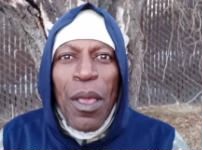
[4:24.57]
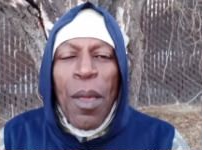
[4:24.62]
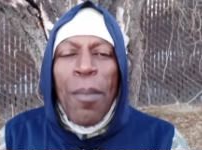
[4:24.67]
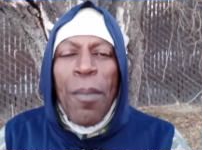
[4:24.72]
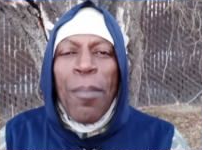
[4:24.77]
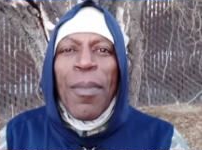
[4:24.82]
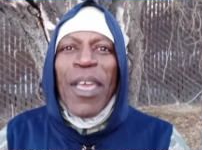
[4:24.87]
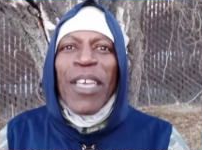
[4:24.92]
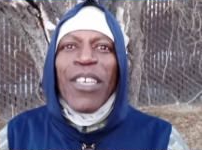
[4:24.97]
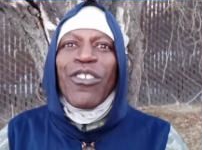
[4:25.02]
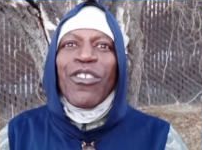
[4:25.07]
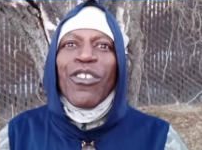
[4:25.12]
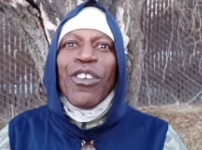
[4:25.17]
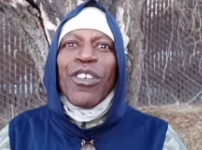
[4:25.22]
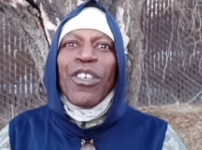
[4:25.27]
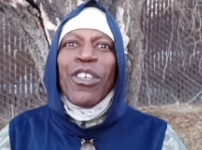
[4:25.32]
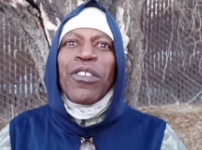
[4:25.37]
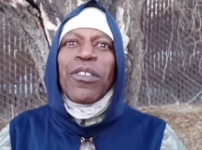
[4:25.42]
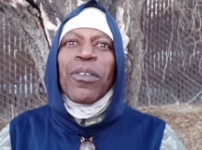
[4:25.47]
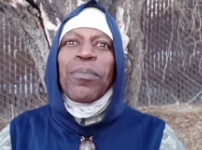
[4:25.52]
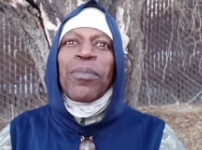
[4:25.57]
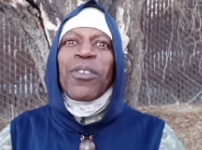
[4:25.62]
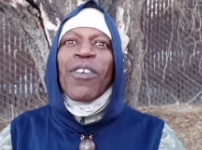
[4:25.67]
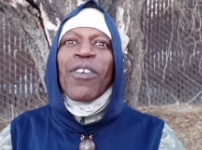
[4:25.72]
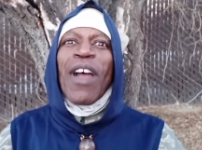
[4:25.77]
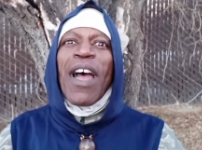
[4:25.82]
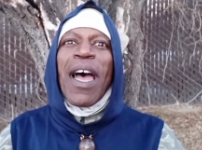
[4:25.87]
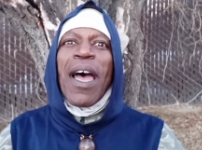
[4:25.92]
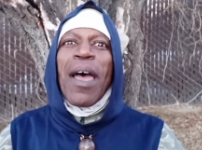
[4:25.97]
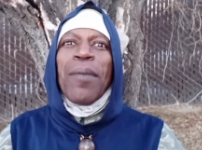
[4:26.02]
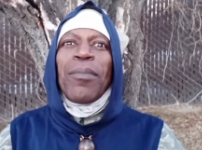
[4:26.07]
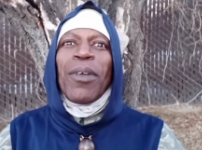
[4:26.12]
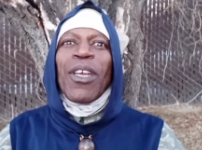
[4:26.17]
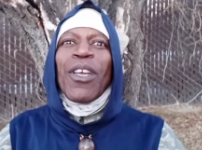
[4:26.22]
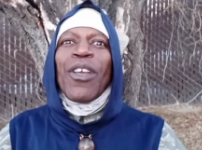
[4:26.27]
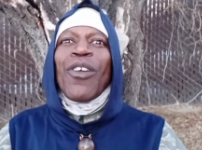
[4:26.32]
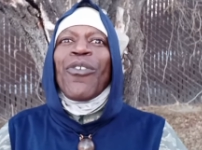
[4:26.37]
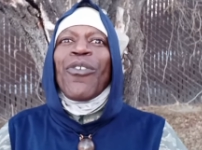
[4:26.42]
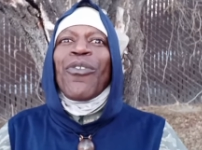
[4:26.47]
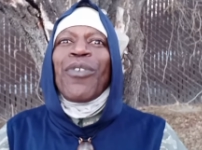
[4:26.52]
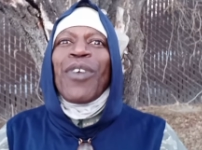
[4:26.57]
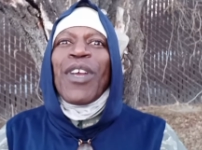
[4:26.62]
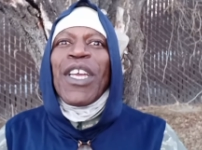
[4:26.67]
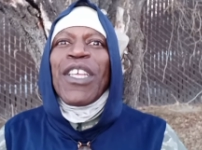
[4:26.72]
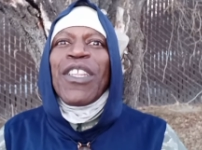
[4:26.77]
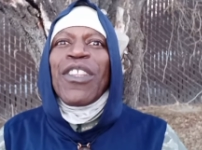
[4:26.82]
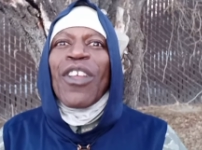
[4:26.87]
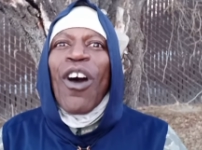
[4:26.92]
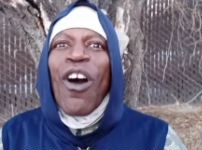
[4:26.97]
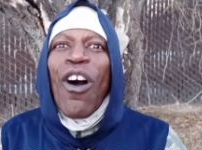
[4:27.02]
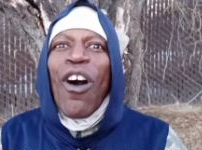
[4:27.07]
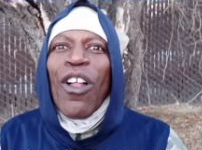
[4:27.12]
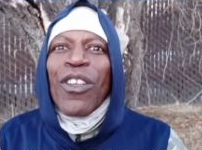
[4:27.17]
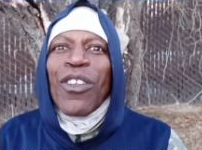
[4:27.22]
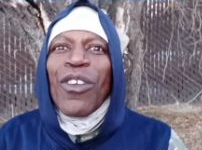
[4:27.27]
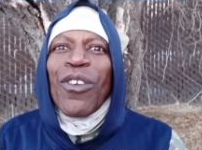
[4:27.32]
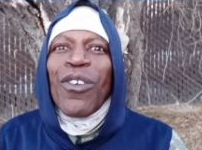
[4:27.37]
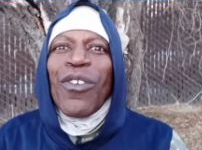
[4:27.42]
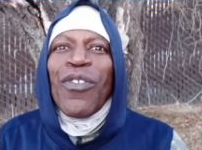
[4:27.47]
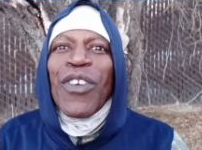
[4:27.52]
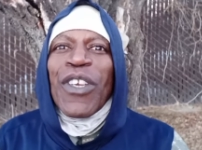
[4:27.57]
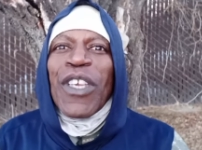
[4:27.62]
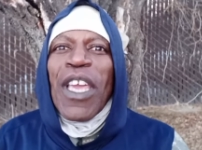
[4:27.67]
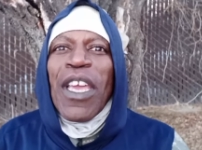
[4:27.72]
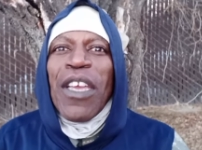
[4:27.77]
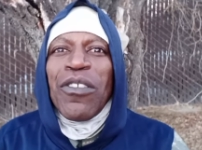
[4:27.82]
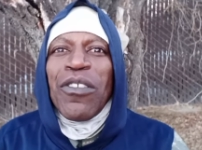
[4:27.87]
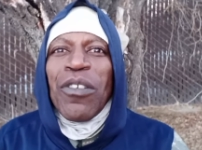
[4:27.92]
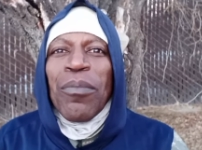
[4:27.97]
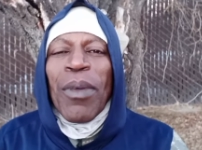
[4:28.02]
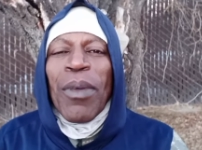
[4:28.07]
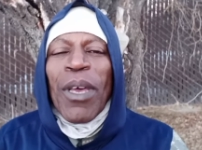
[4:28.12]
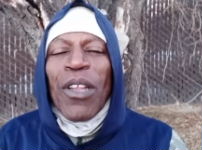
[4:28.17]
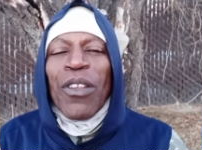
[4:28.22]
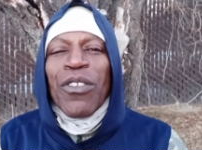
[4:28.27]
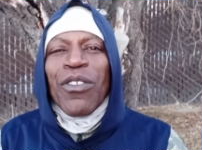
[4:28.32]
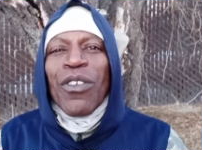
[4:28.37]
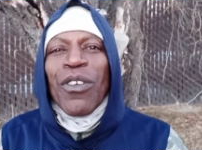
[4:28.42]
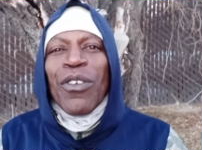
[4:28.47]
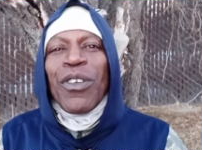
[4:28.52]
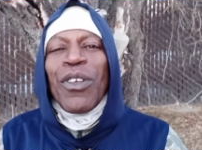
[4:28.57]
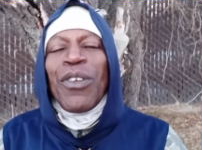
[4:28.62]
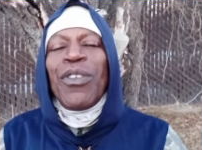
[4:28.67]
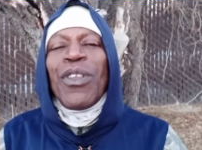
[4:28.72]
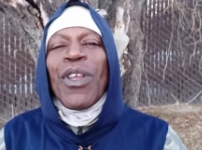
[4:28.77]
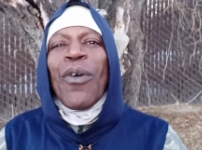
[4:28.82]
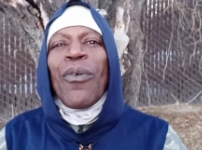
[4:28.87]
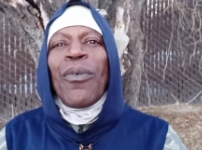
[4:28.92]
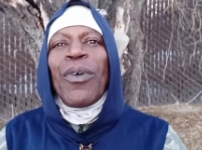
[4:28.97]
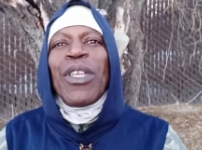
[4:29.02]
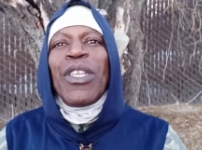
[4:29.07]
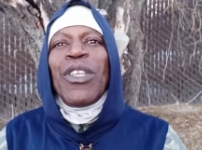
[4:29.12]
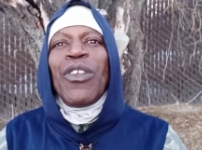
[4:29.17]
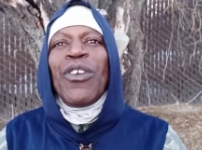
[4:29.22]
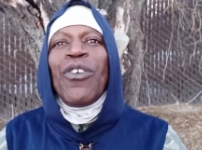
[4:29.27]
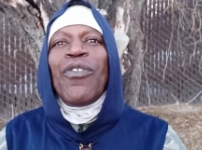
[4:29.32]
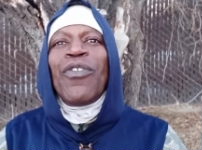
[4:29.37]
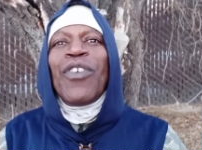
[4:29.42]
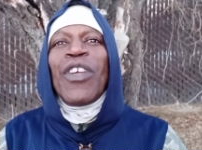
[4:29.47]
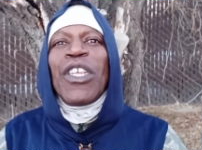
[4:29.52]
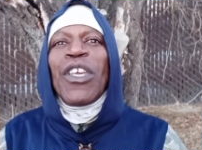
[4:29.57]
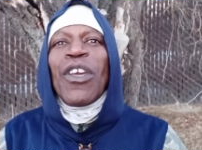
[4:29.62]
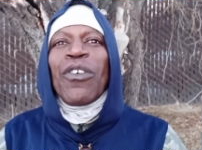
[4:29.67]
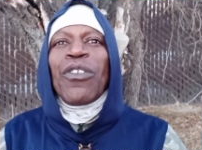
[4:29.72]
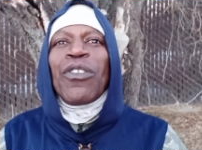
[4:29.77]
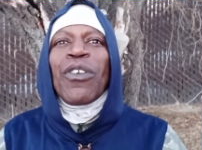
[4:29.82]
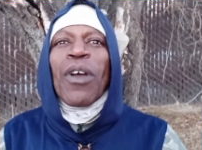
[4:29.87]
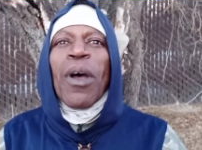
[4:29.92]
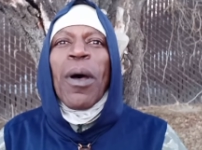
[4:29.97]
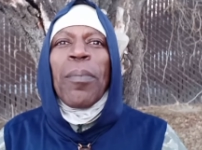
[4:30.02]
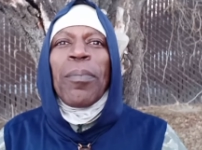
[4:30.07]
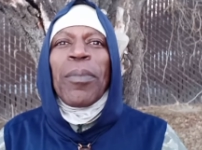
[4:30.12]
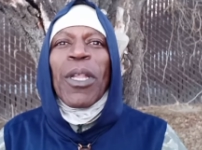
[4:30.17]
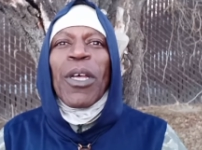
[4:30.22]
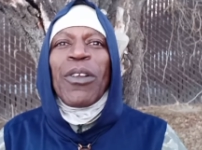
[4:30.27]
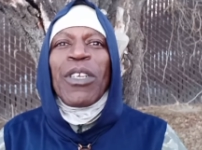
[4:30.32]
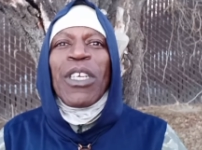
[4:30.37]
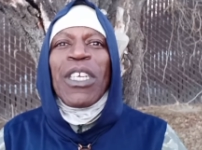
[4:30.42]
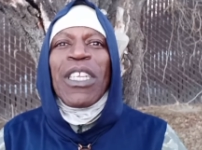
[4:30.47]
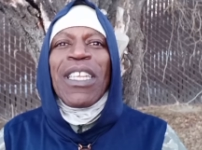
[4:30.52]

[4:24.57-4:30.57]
Make sure you subscribe Ring the all notification bell so you know when new videos are uploaded.